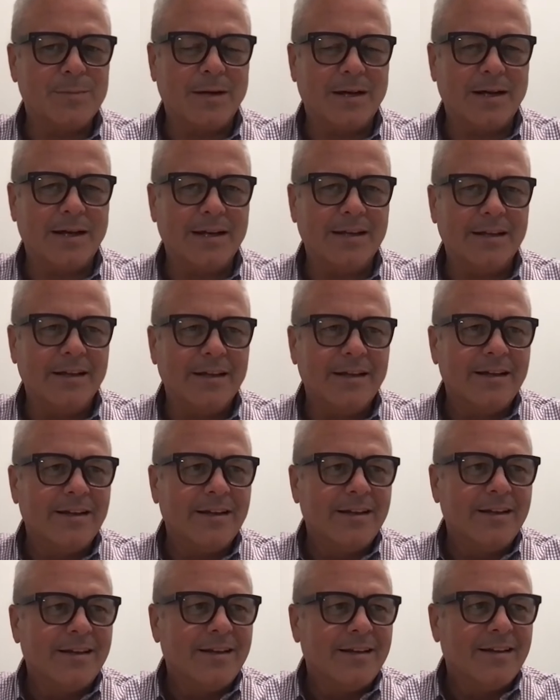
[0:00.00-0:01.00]
by
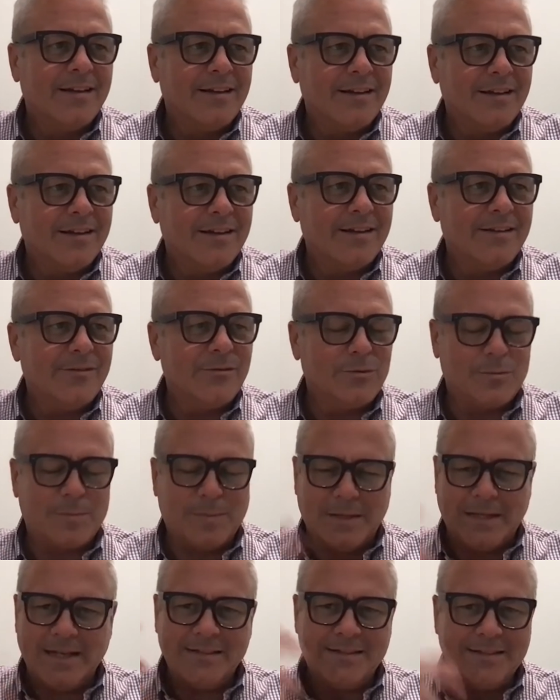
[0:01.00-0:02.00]
it was
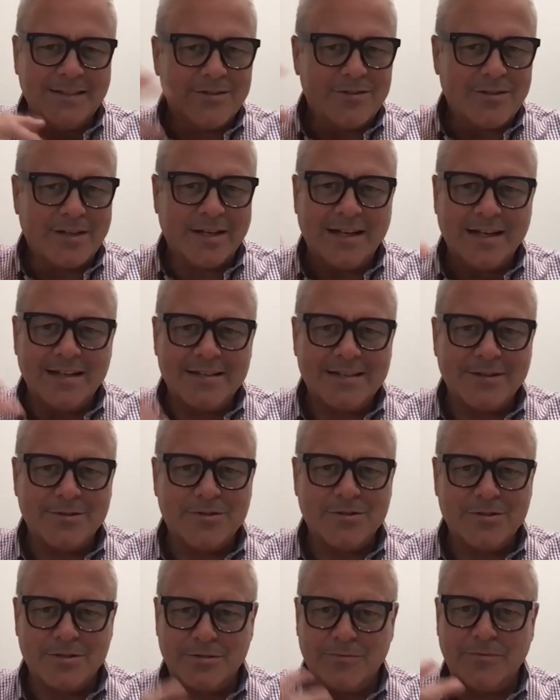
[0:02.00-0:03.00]
planted. So I can't say
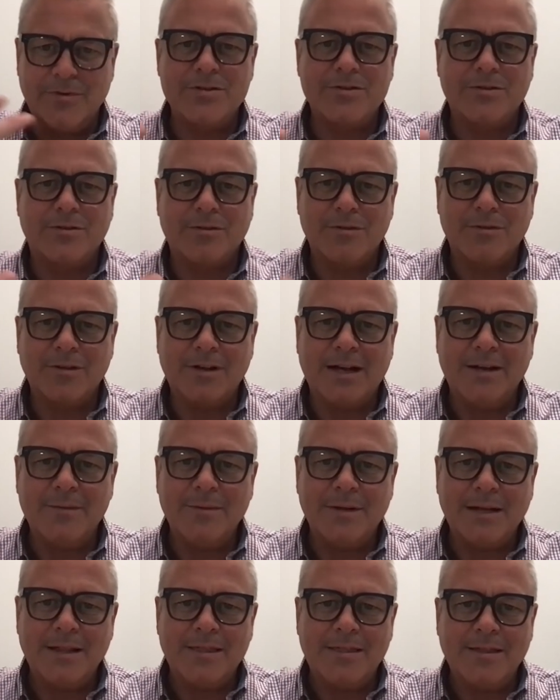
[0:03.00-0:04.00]
this is an original thought,
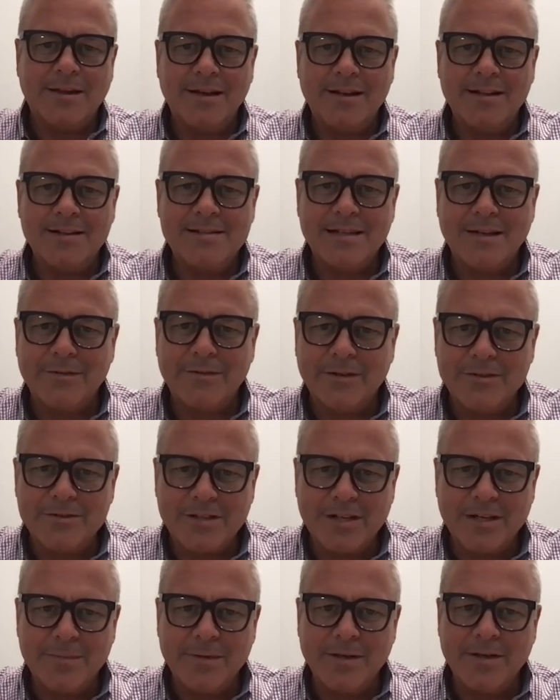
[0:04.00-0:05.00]
but I thought at seven I was
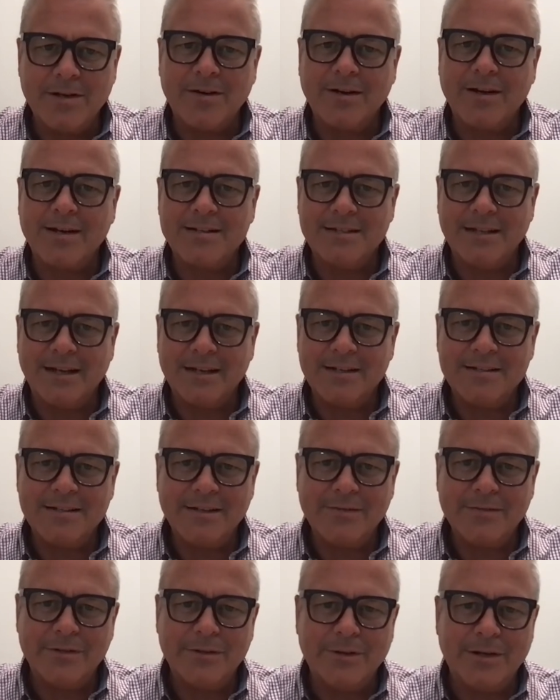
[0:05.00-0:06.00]
going to be an architect,
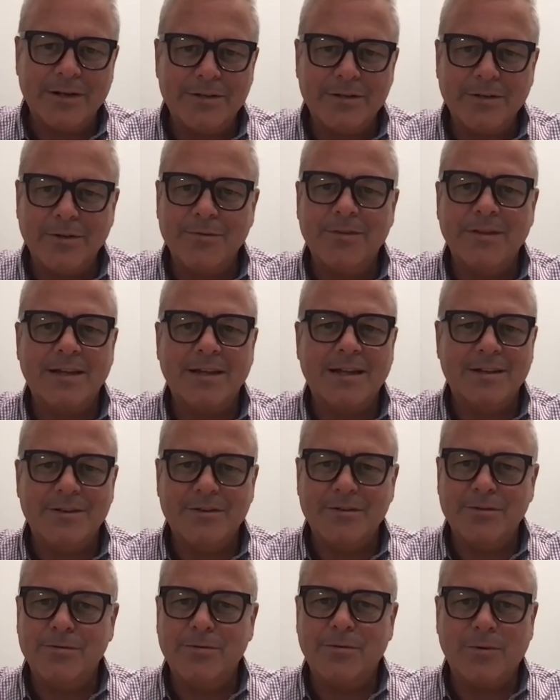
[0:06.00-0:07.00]
even though I don't think I
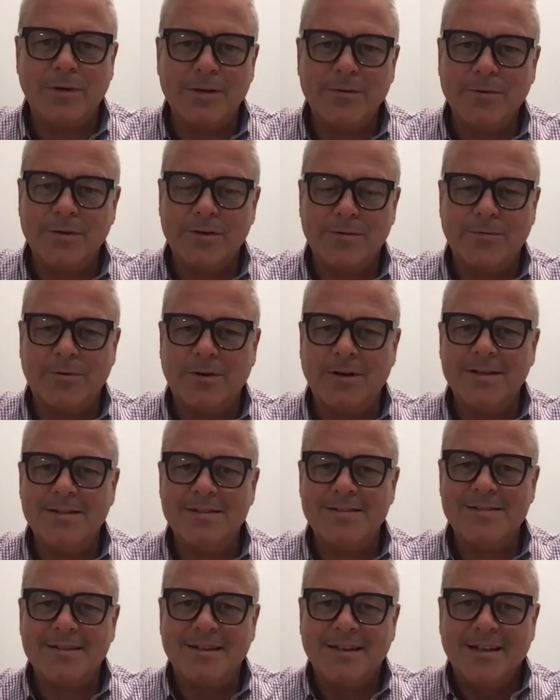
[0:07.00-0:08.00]
knew quite what it
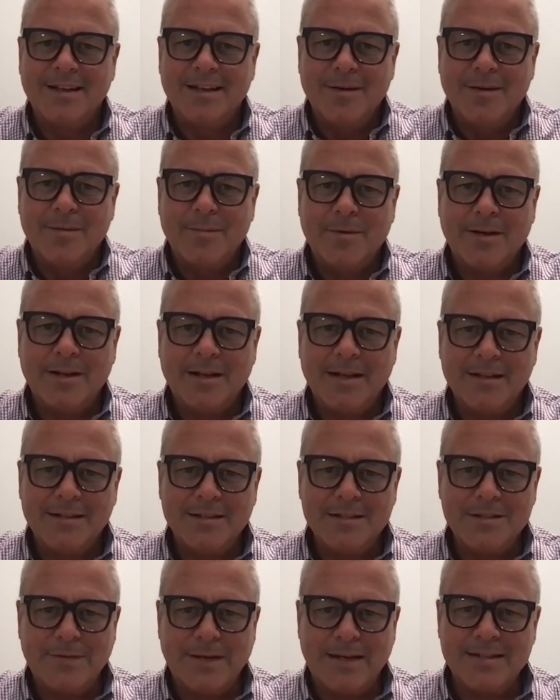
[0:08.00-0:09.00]
was. But I had
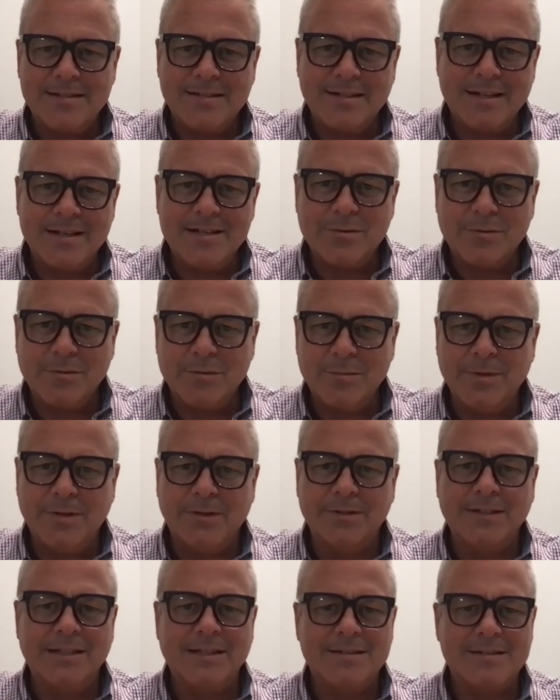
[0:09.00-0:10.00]
this fascination with
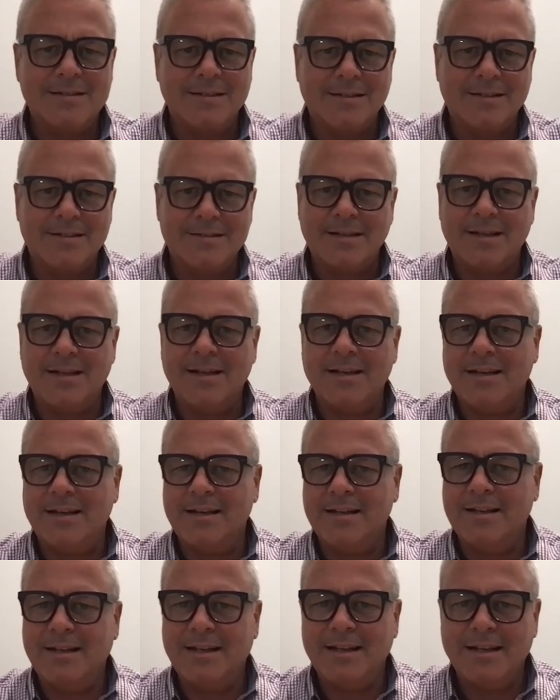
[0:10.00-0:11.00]
buildings and
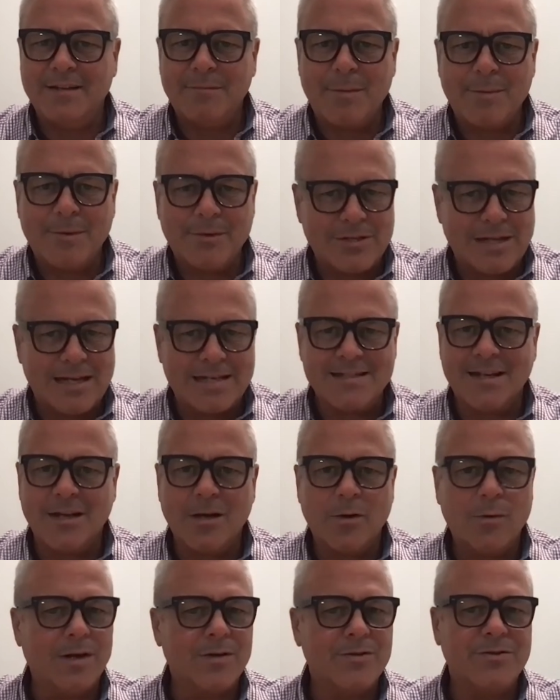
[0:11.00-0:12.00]
design, and maybe I was asking
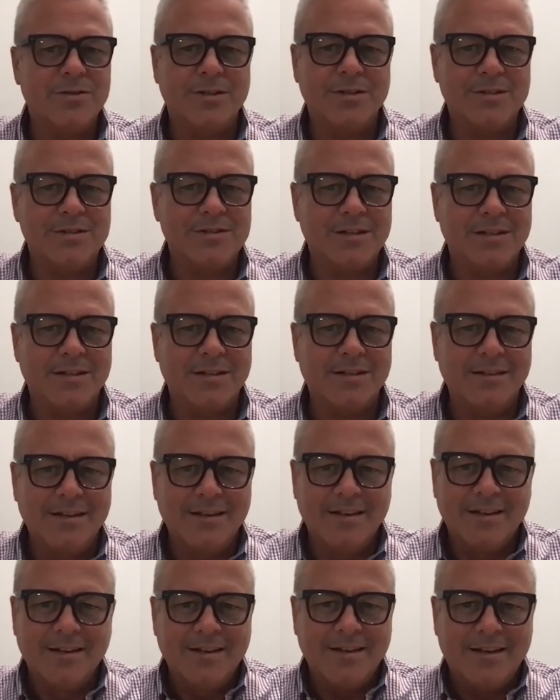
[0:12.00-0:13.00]
questions and
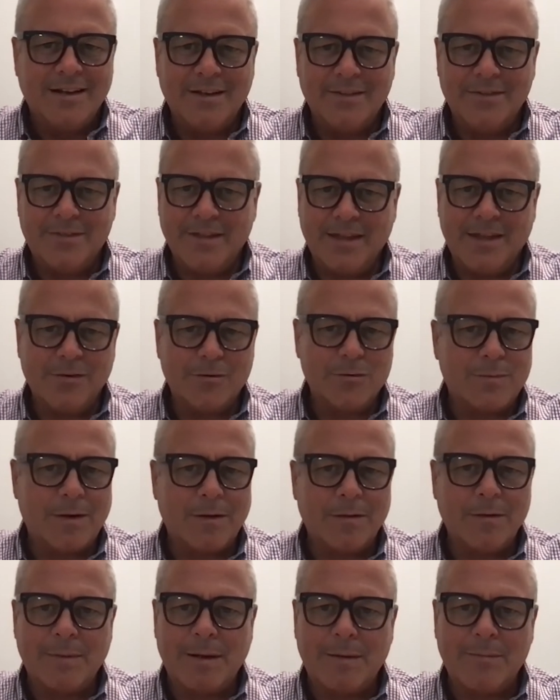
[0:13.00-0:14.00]
I think it was
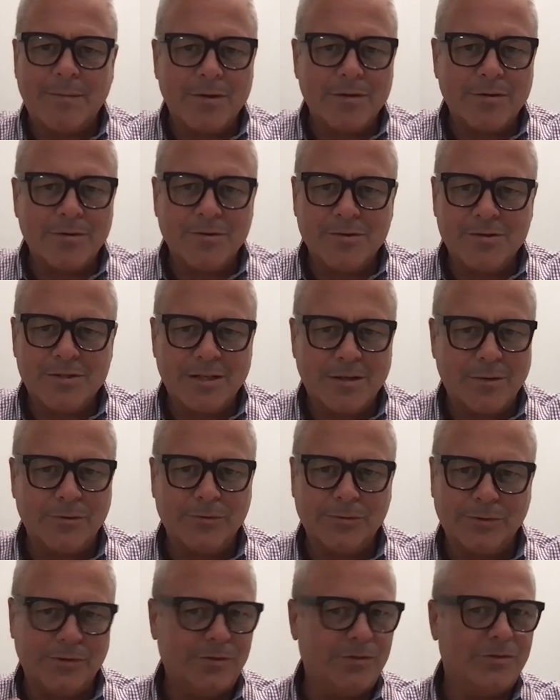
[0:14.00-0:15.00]
probably my mother who said,
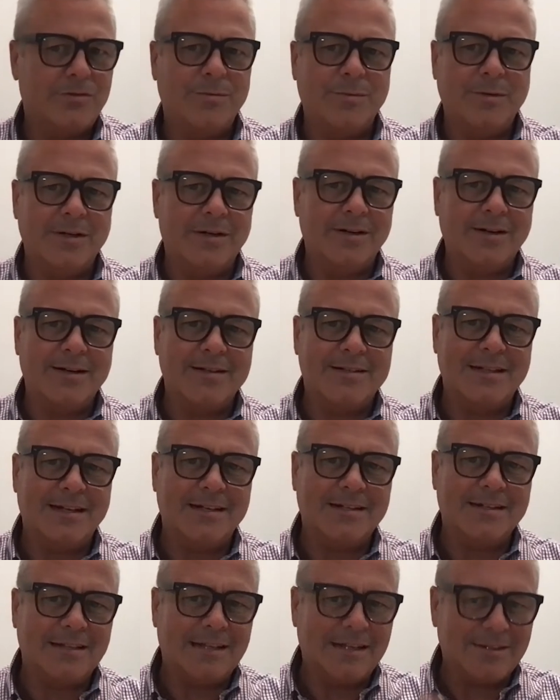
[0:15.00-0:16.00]
"Oh, you should be an
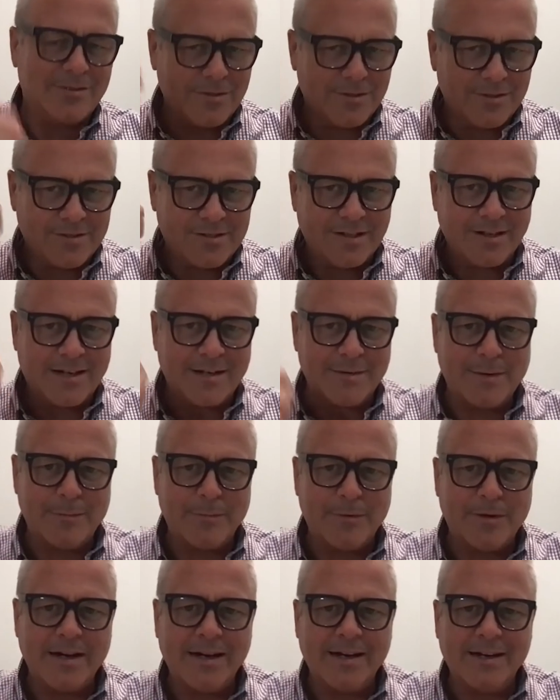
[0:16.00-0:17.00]
architect," and that sort of stuck in my
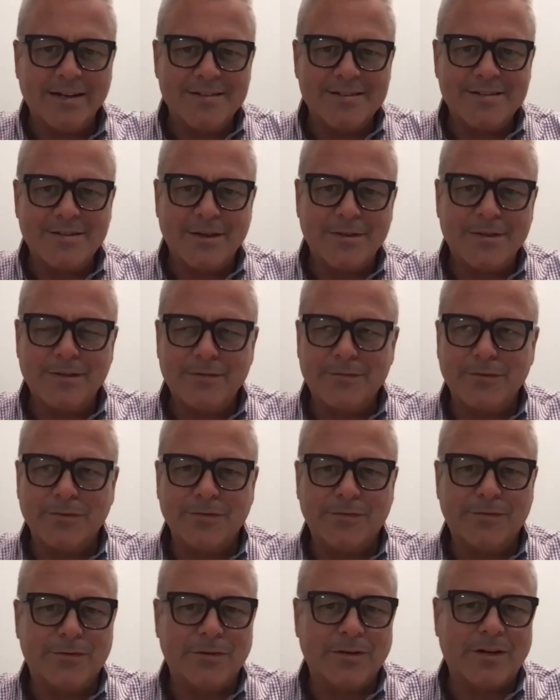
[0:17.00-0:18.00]
brain. And so I think for
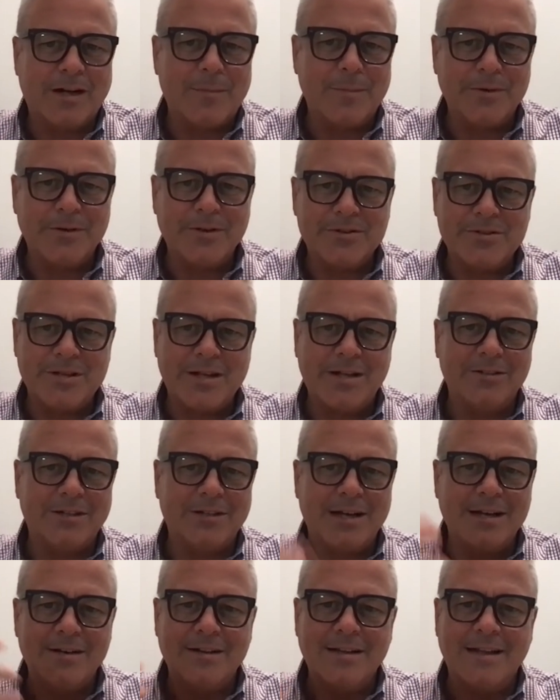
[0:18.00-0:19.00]
for a couple of years I held
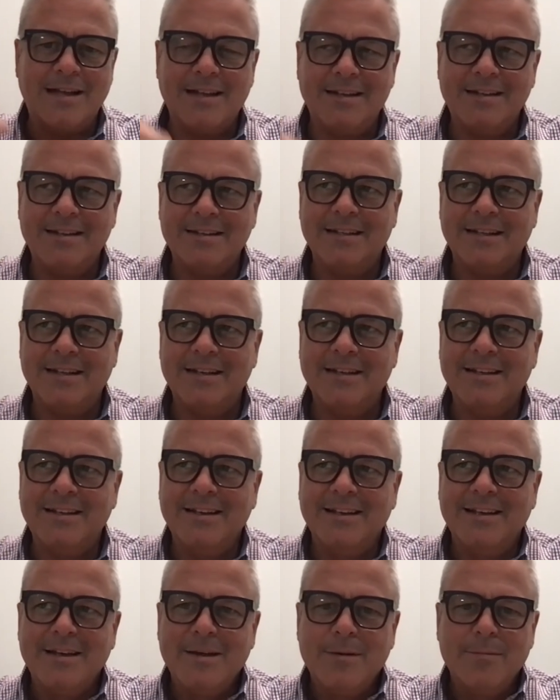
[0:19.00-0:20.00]
on to that, and then
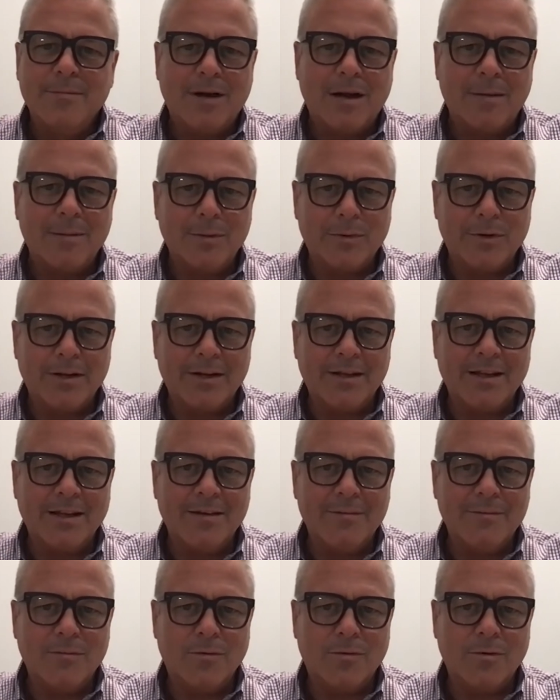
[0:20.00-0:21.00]
probably when I
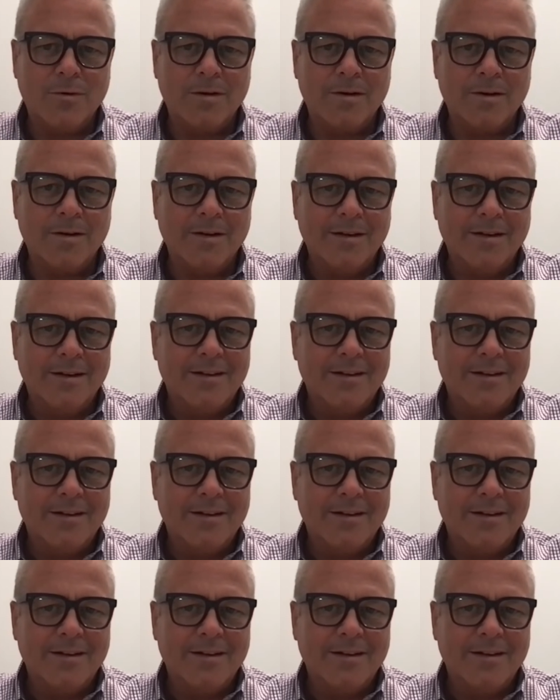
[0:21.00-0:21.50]
got more